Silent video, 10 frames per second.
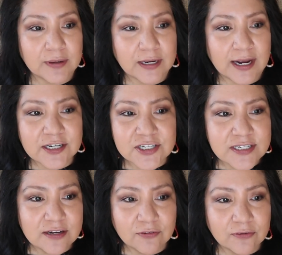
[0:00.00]
But I
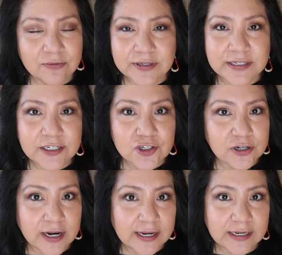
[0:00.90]
just never really
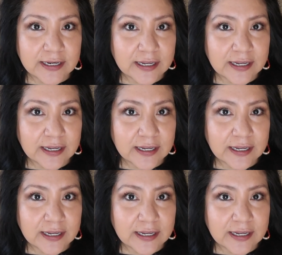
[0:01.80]
tried